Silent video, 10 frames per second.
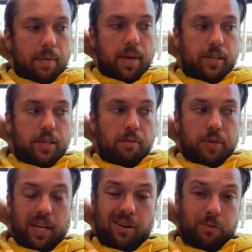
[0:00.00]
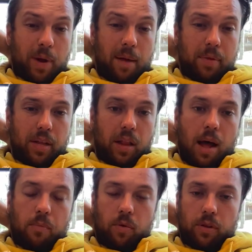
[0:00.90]
It seems like there's probably a
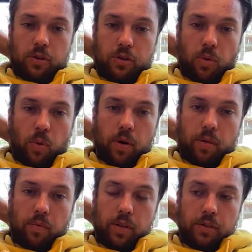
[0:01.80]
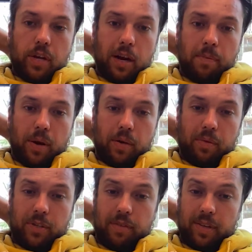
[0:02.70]
lot more to the story than what this documentary
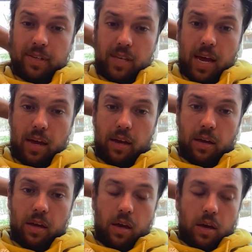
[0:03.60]
was even saying